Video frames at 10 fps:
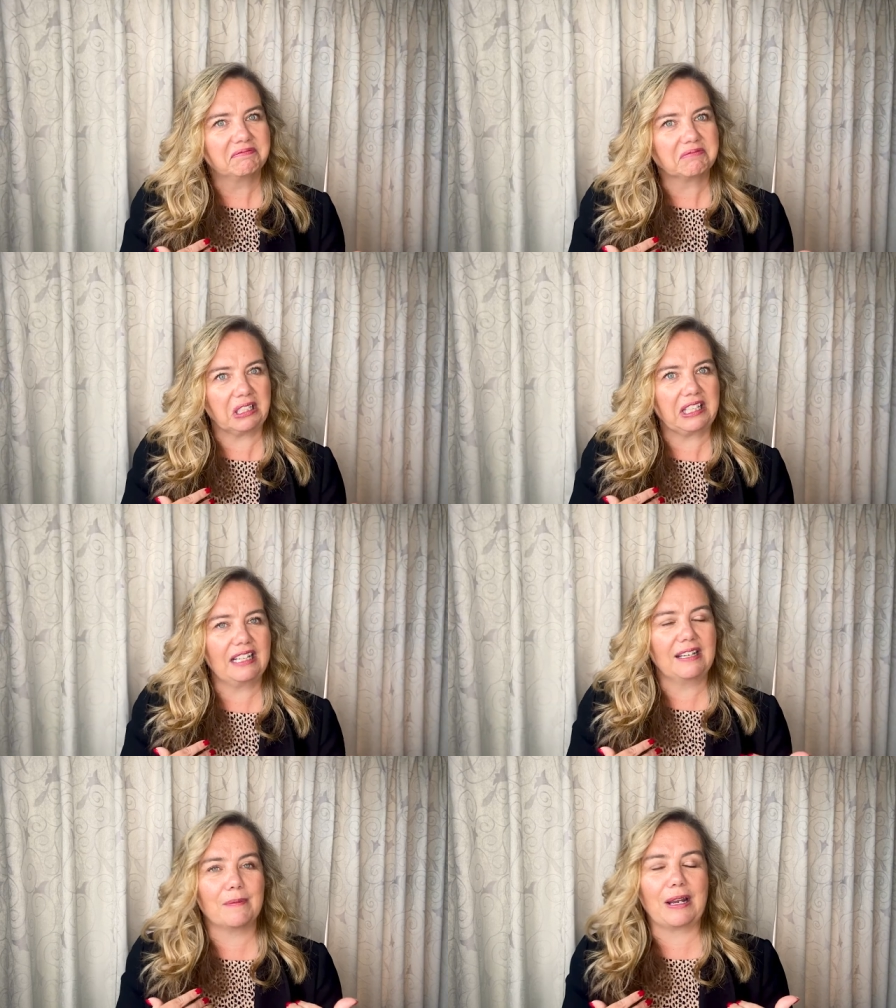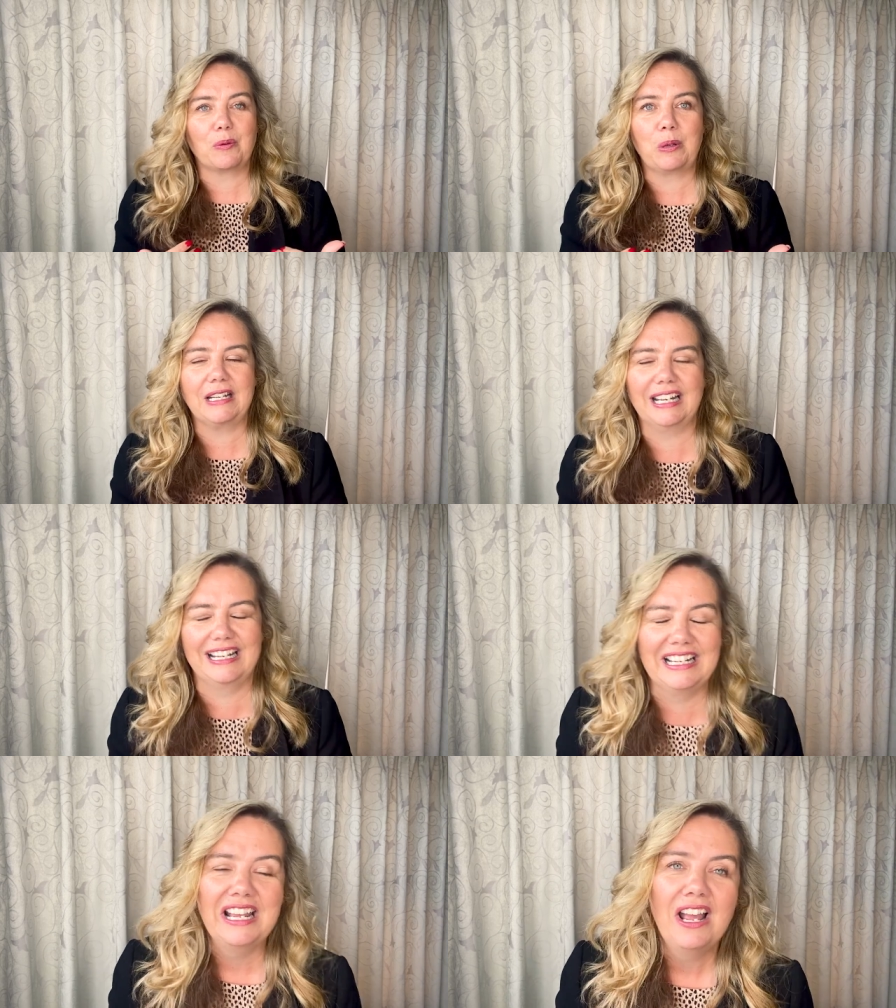really, in my
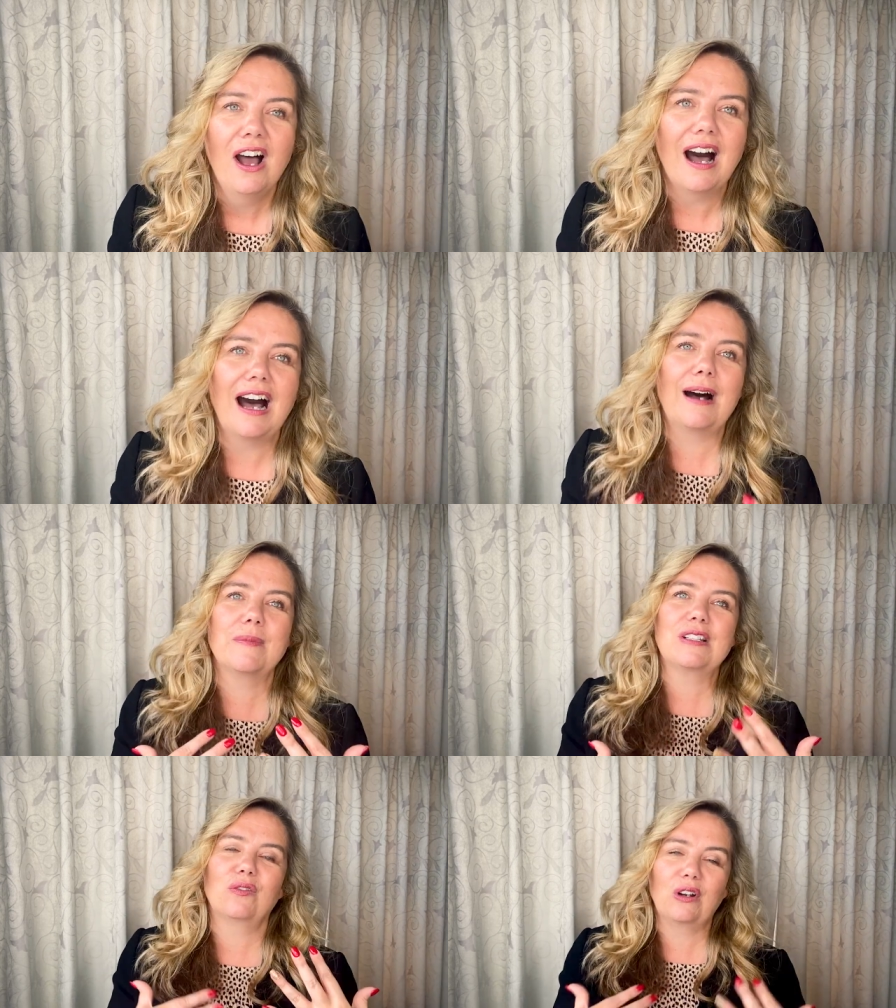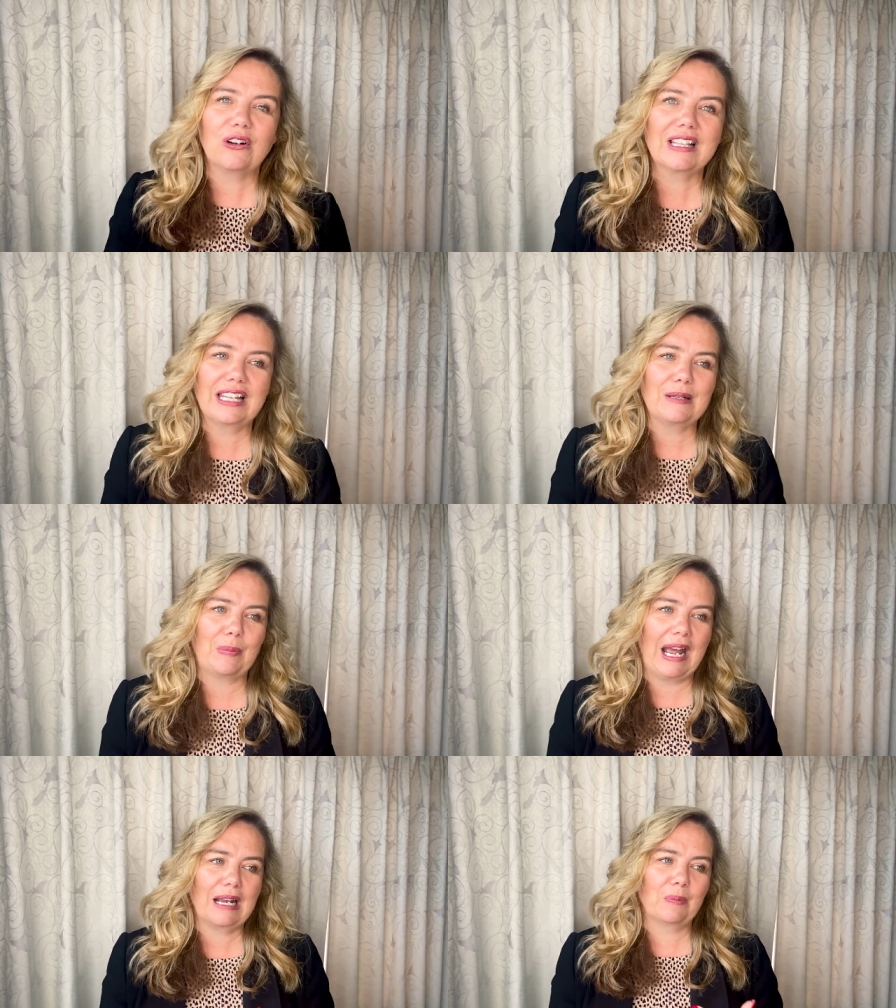opinion. Um, it's very laid
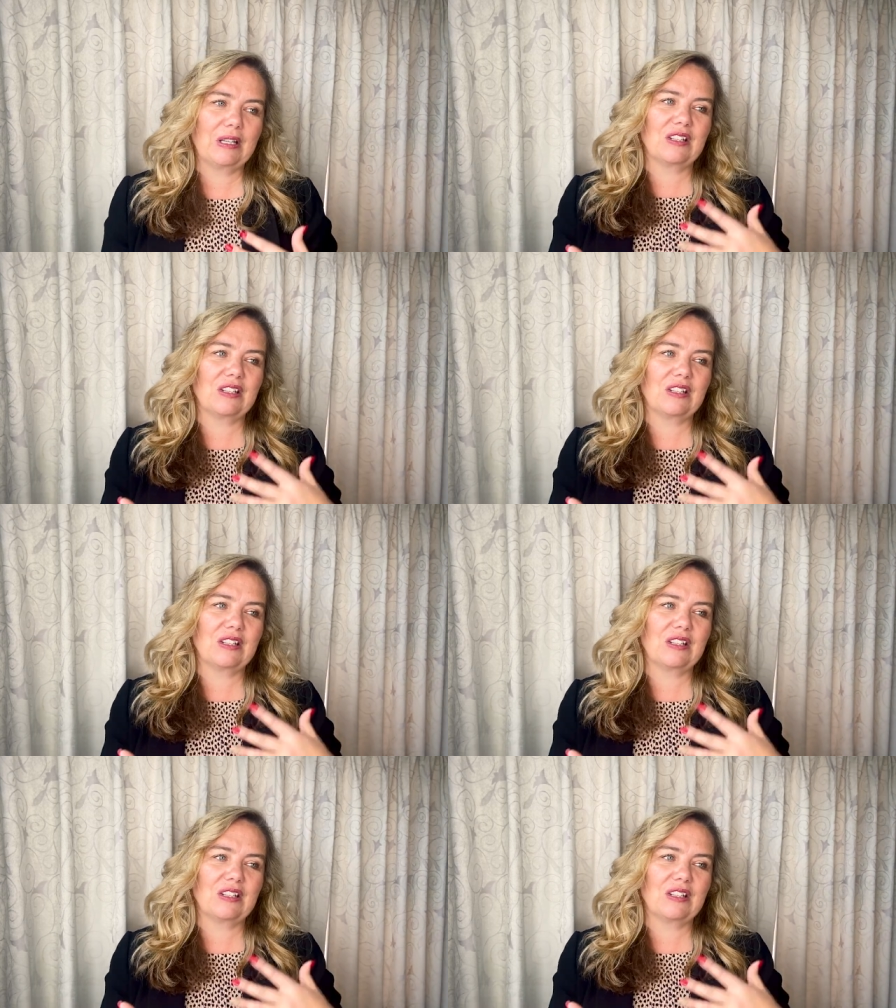back, but